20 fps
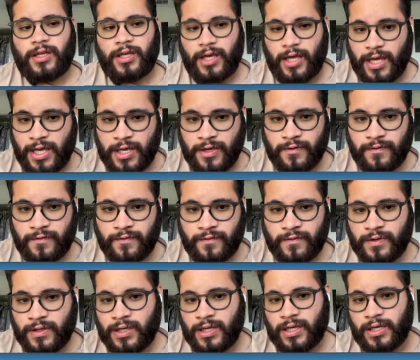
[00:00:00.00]
If
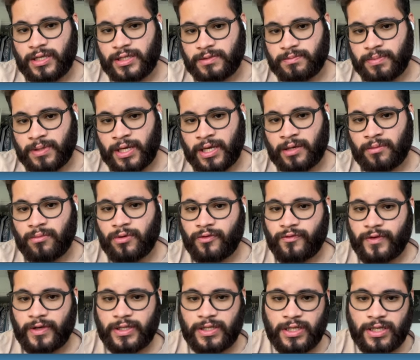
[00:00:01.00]
is blank
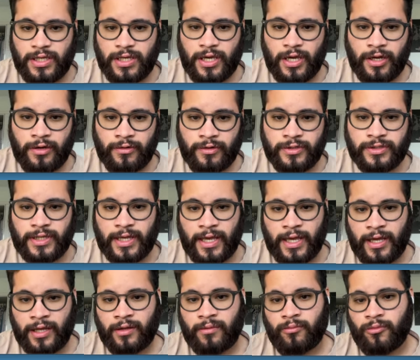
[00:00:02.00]
movie ID, errors
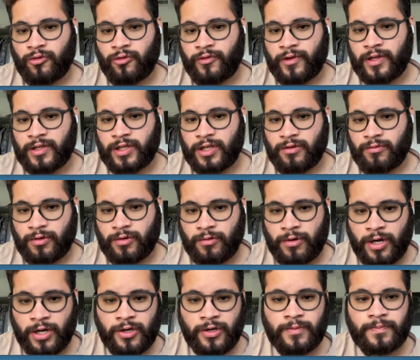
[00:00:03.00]
add movie ID
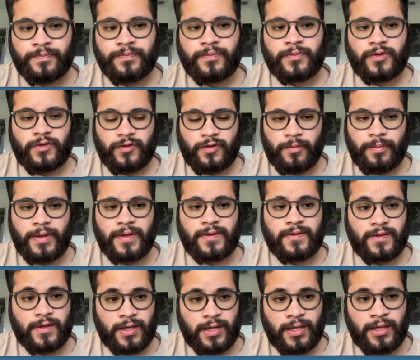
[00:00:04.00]
required. So
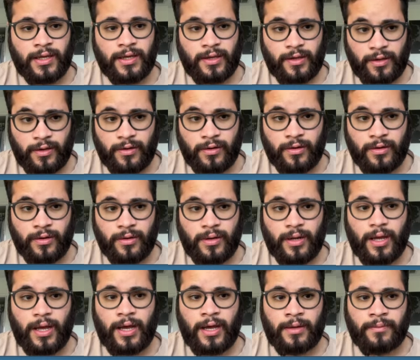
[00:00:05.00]
basically here
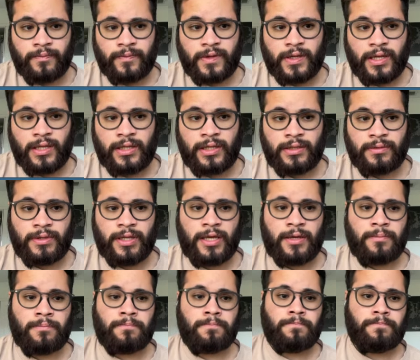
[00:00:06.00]
I'm telling
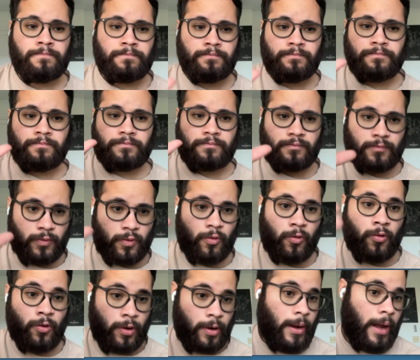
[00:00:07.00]
them,
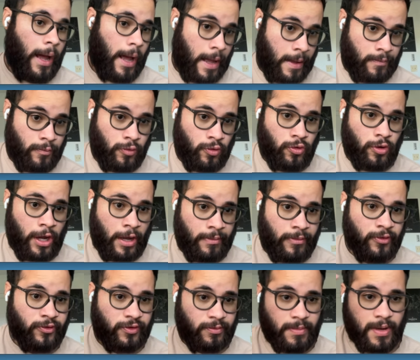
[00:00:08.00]
or I'm
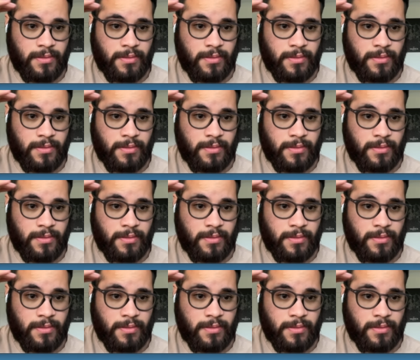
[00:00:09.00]
using my